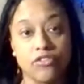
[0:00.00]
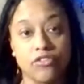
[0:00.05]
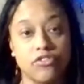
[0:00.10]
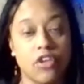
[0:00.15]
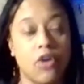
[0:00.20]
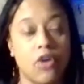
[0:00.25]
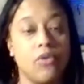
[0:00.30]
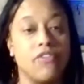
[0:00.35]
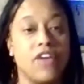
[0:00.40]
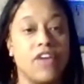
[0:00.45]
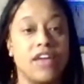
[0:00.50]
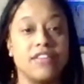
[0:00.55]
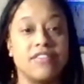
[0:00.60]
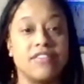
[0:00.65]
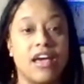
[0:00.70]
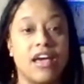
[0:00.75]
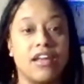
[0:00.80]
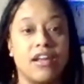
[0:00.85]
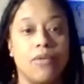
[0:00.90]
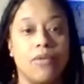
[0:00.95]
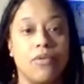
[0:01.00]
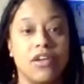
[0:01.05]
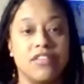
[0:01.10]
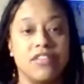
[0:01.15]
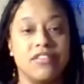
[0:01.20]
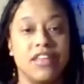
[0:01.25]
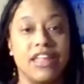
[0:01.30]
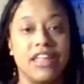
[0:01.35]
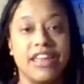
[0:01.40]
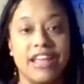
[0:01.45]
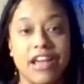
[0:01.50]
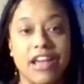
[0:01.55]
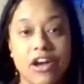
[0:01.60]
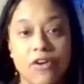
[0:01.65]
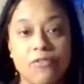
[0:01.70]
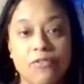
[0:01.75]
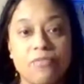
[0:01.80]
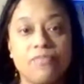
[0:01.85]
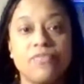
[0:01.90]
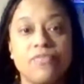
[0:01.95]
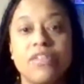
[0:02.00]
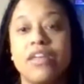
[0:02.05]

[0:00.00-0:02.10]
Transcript: So if I decided I wanted to let it go,